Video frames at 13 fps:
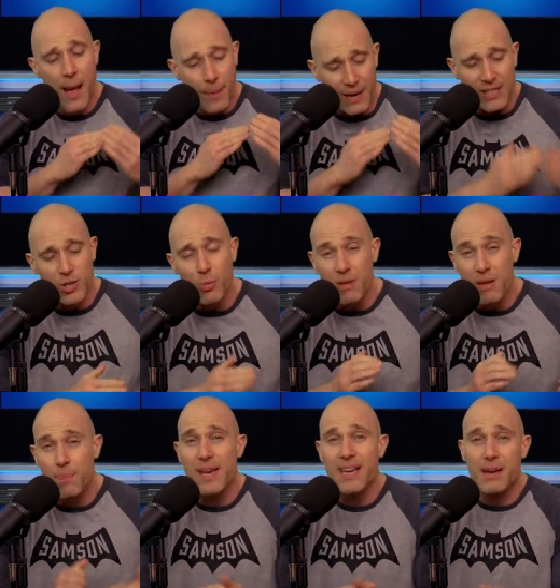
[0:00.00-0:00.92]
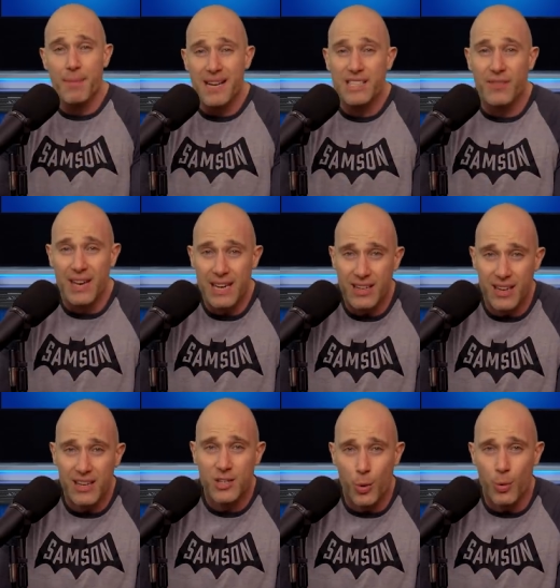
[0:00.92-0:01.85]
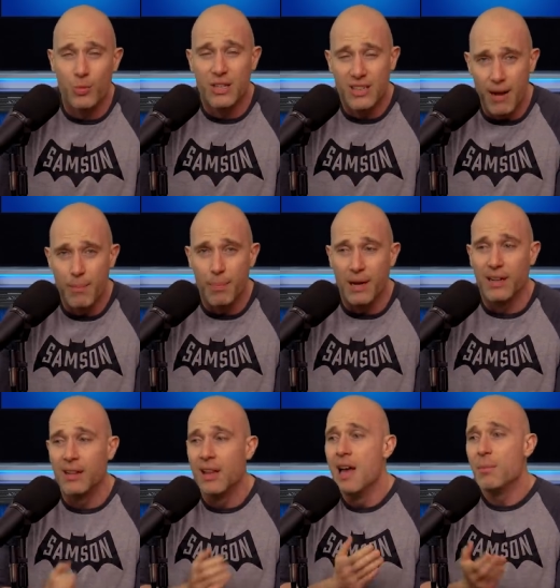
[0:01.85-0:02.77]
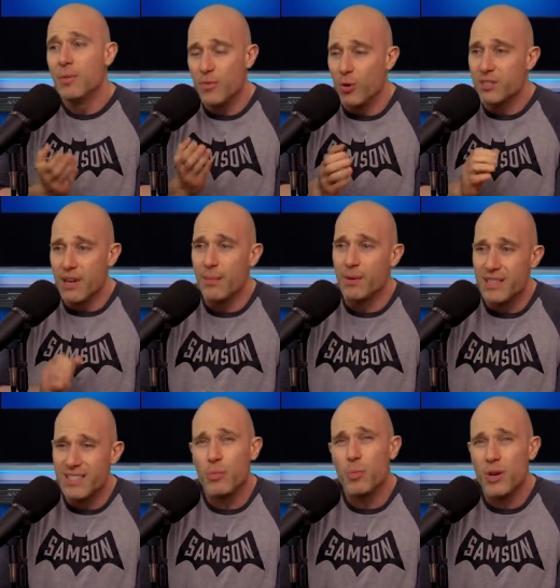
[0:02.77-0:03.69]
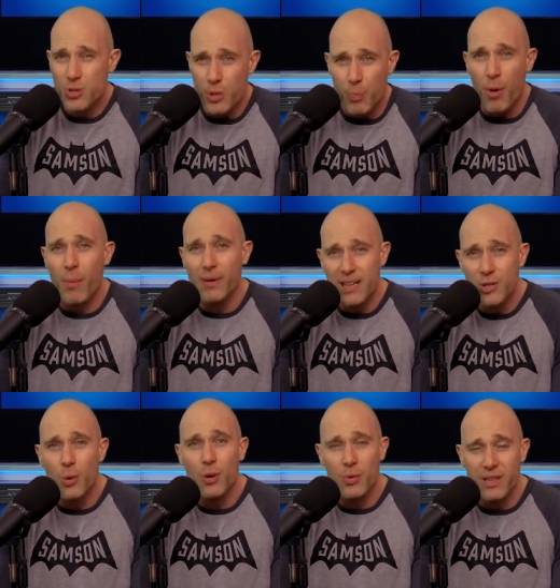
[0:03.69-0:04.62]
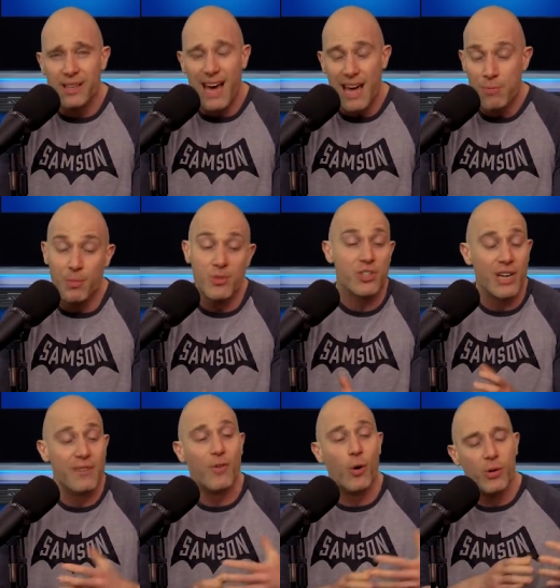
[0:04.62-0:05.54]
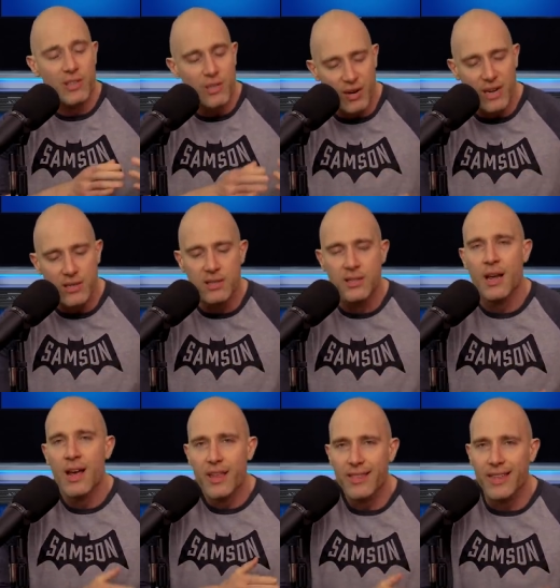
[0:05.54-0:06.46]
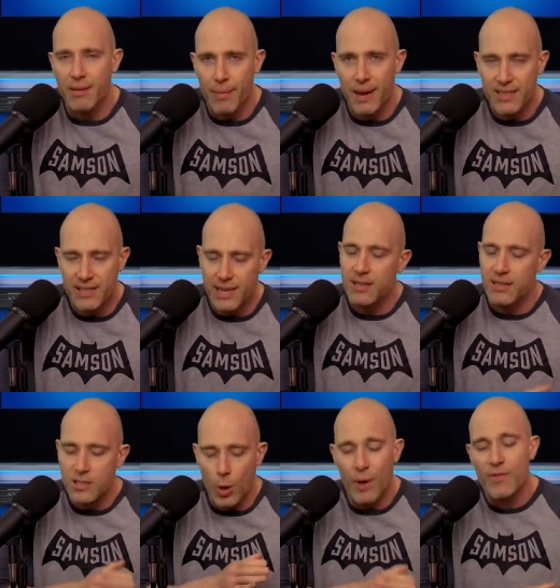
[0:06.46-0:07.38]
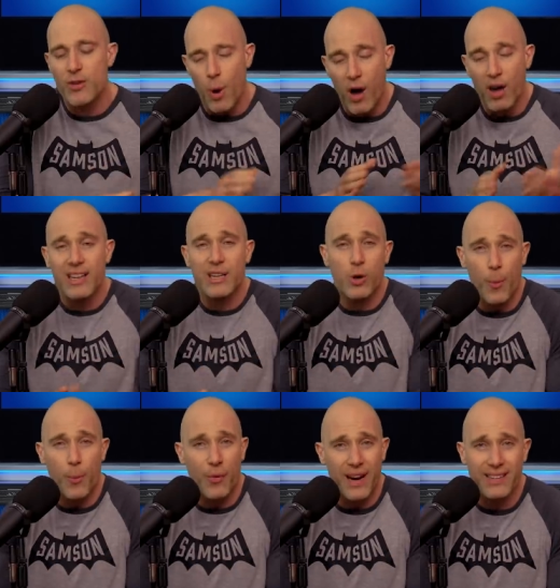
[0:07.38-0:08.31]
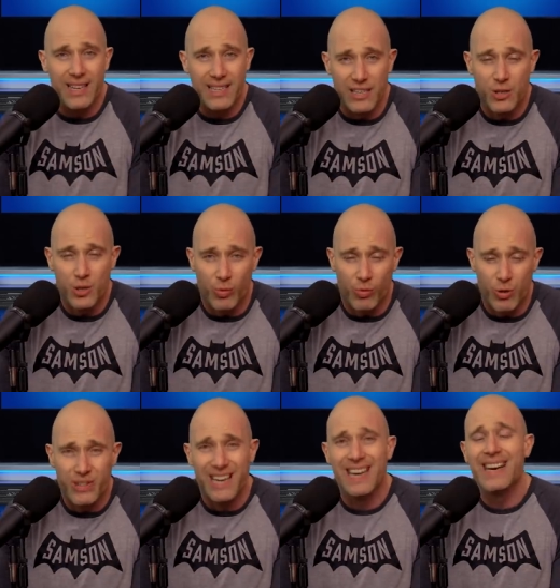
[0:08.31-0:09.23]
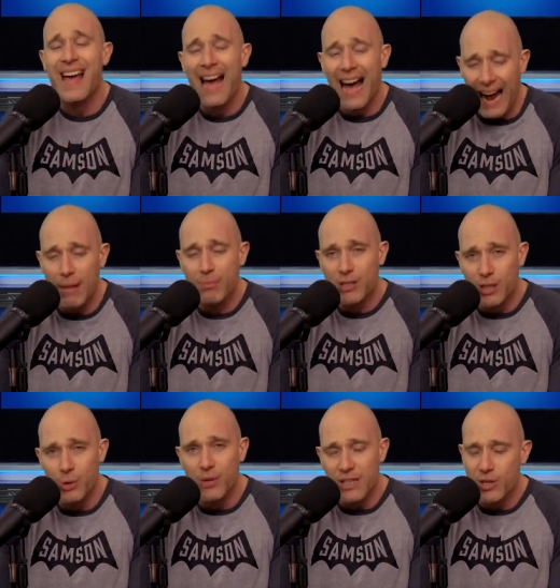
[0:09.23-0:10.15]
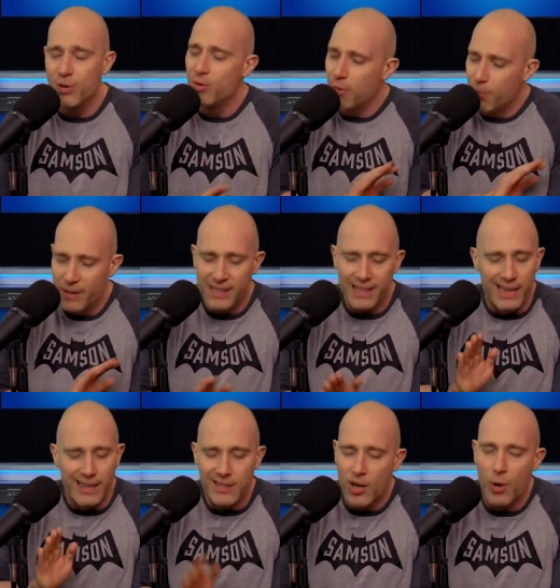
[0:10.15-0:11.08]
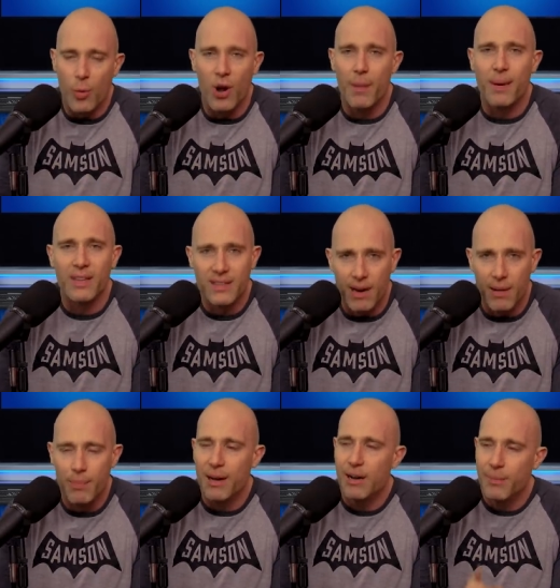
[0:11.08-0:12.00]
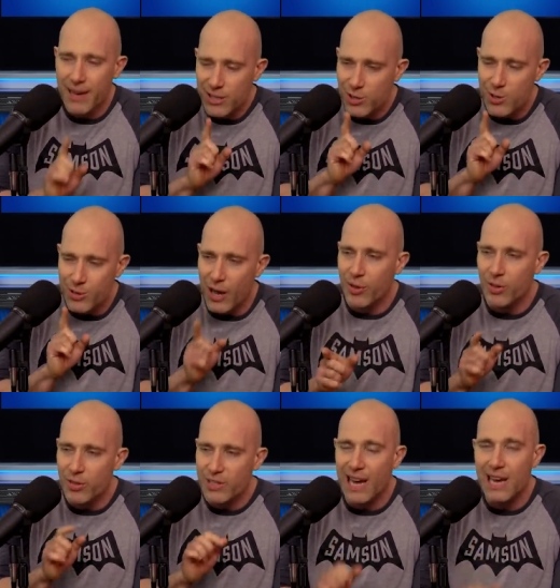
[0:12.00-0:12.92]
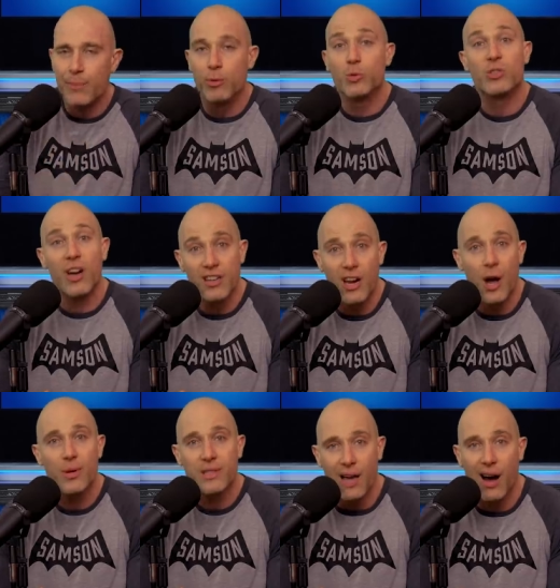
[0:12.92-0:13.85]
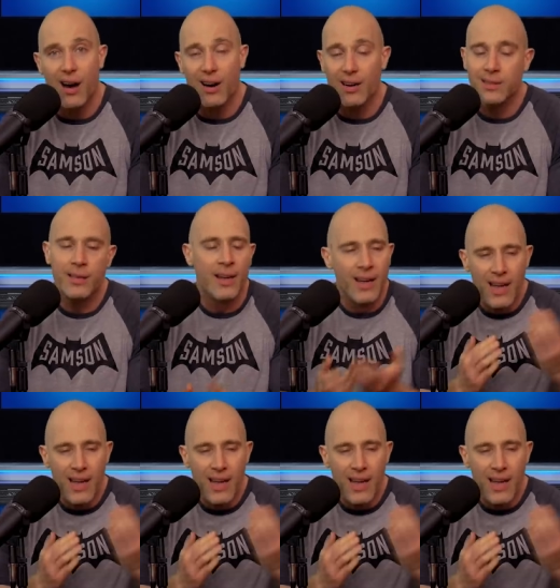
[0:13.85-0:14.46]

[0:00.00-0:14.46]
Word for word: But it took me being a massive idiot and doing it with a dumbbell before somebody said, well, you should probably do it with a cable machine for all of these reasons, that it made sense. So if you aren't incorporating these into your routine, absolutely do. But again, don't worry about the dumbbell. Make sure you get on those cables, which I know is hard,